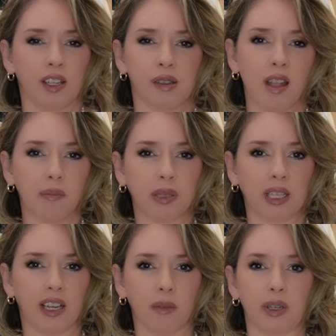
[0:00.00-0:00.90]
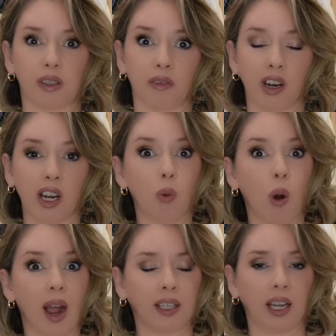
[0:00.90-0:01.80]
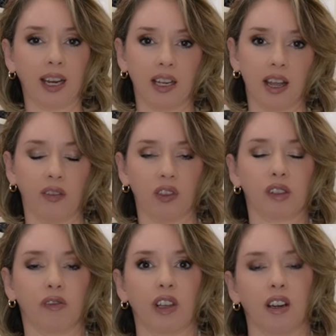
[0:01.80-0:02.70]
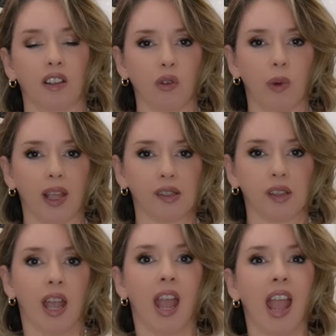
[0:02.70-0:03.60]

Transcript: It's not pleated, but it's a very wide leg cut that's fitted at the waist.